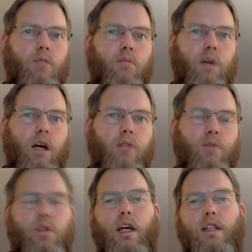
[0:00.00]
but
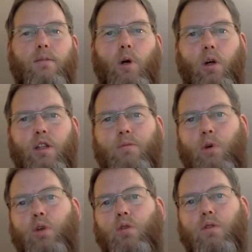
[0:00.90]
music XML is
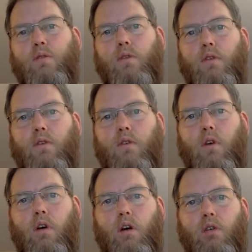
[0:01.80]
more useful
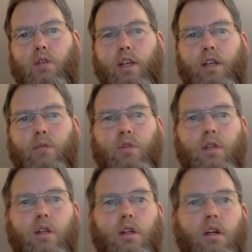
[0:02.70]
for notated
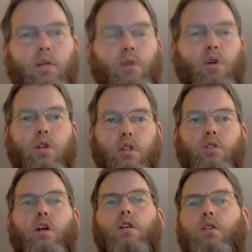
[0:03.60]
music because
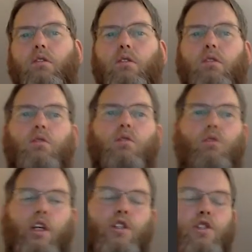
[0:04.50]
certain
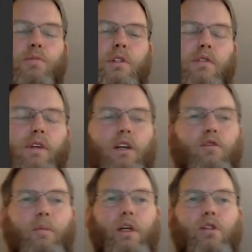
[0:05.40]
notation-specific
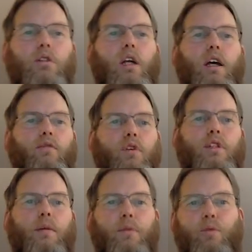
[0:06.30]
information, like for
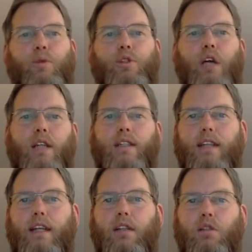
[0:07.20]
example, which
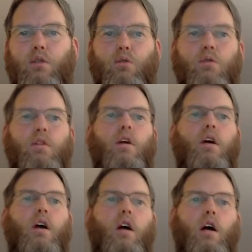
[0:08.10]
accidental CDs,
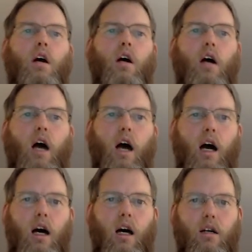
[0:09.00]

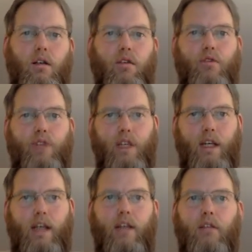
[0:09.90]
are
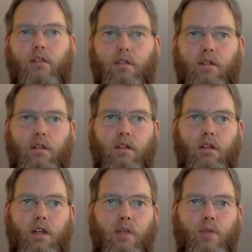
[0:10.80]
retained
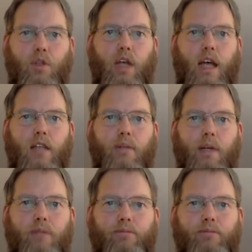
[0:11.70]
in music XML.